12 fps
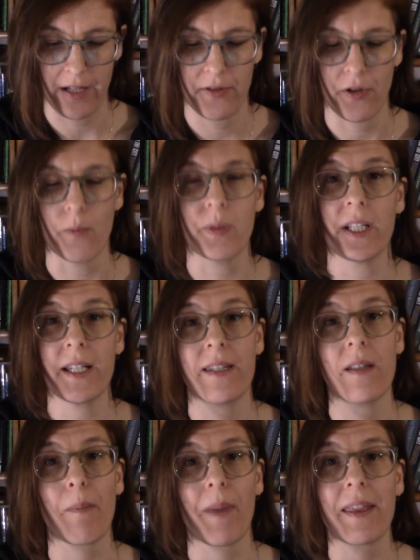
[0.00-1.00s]
So please
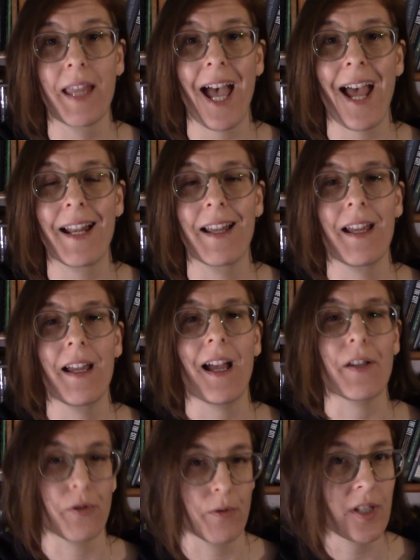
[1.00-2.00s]
submit that
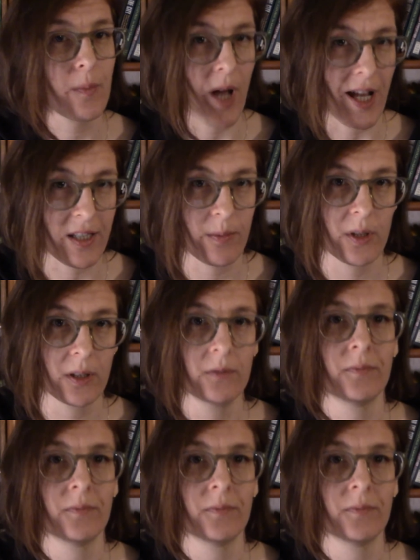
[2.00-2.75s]
as soon as possible.